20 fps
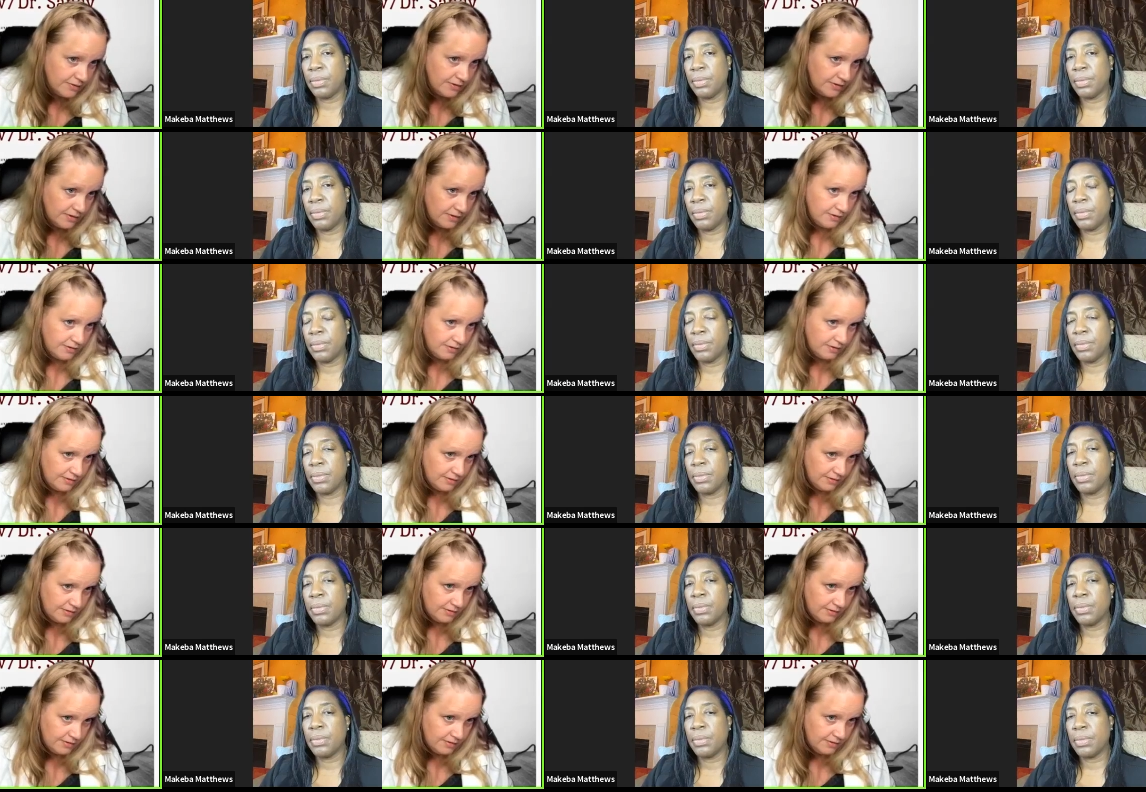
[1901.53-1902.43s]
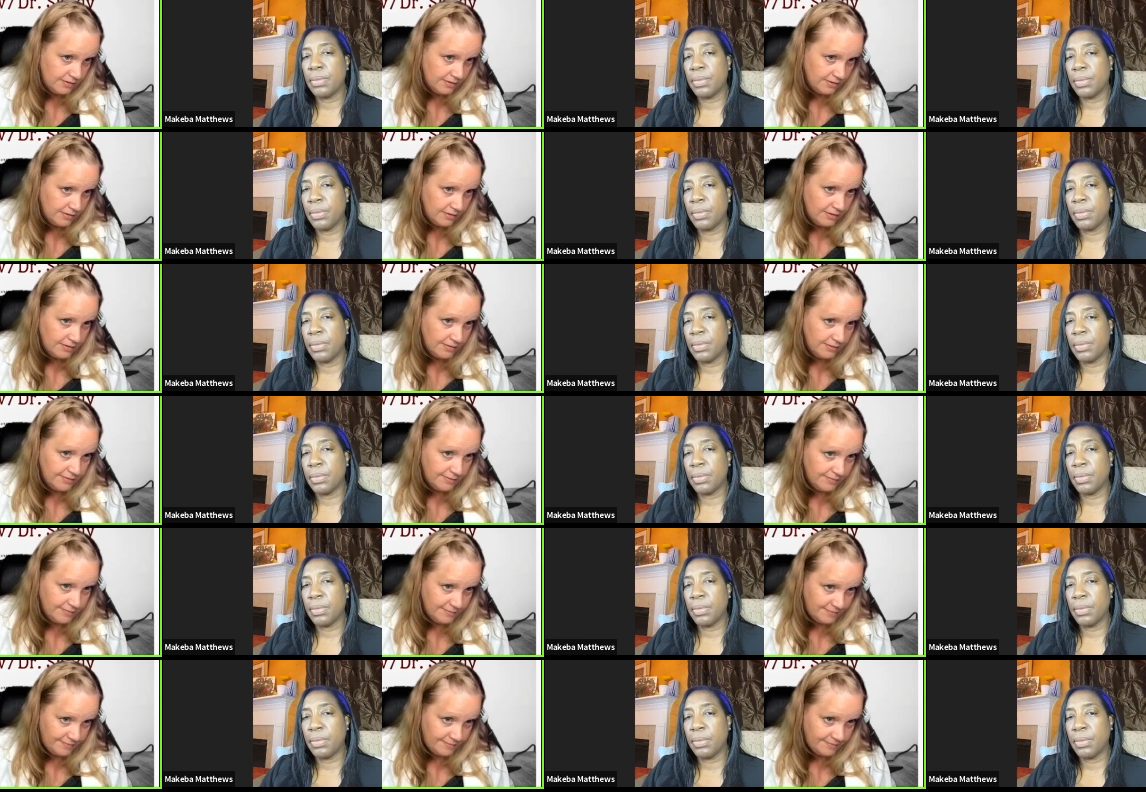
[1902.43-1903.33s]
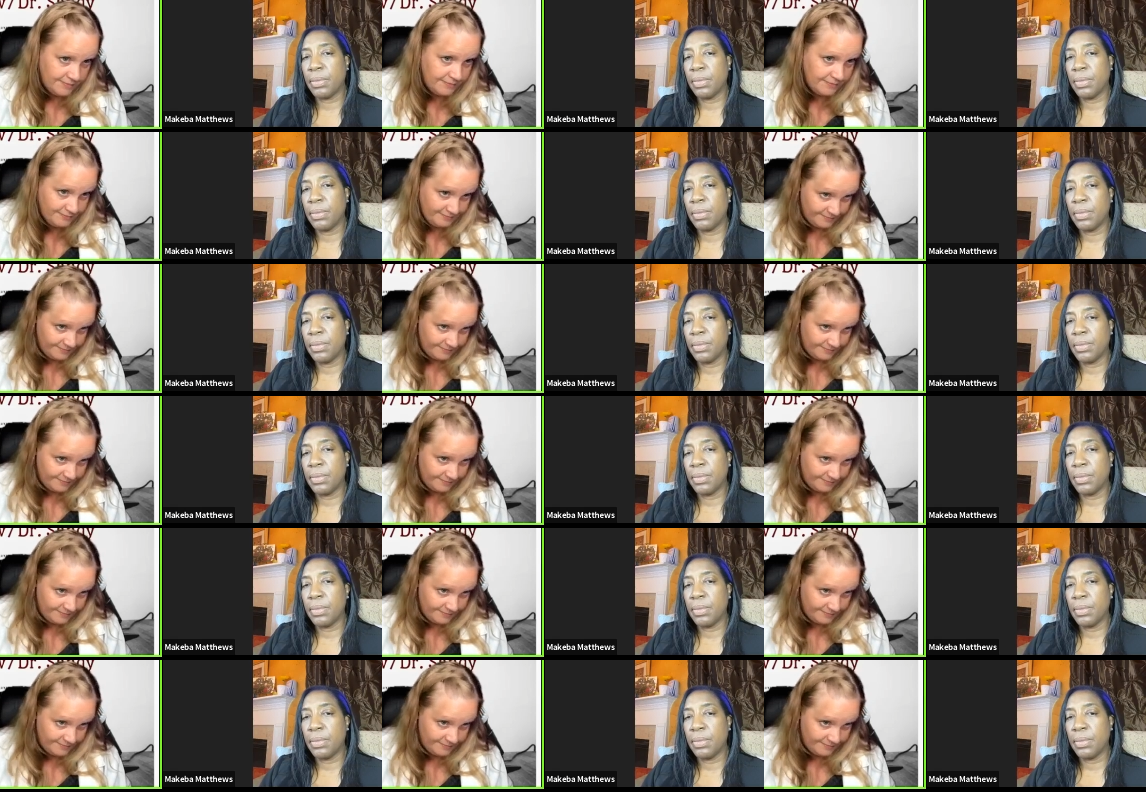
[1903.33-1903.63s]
(no one is talking)